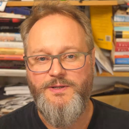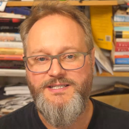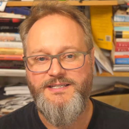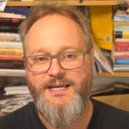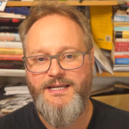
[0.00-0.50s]
is
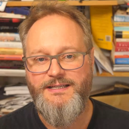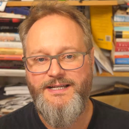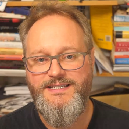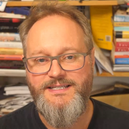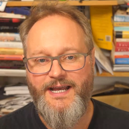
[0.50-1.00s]
say,
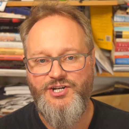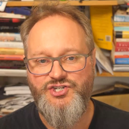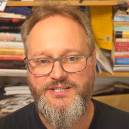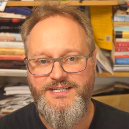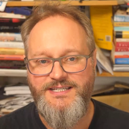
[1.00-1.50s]
let's
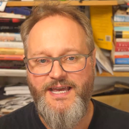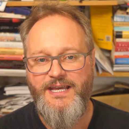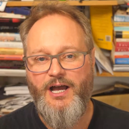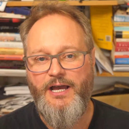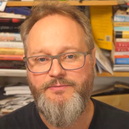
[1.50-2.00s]
actually
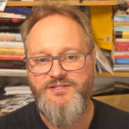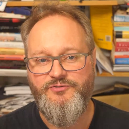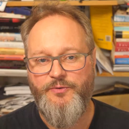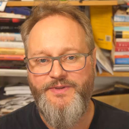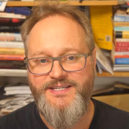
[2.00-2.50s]
take items
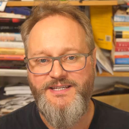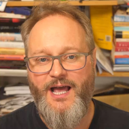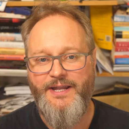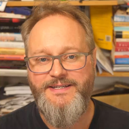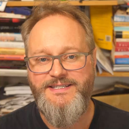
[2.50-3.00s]
from this
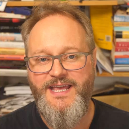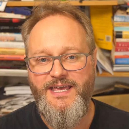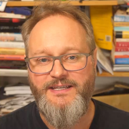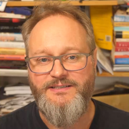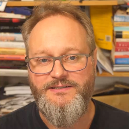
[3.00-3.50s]

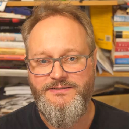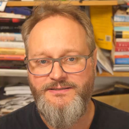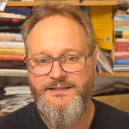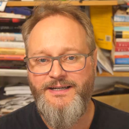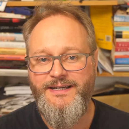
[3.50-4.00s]
until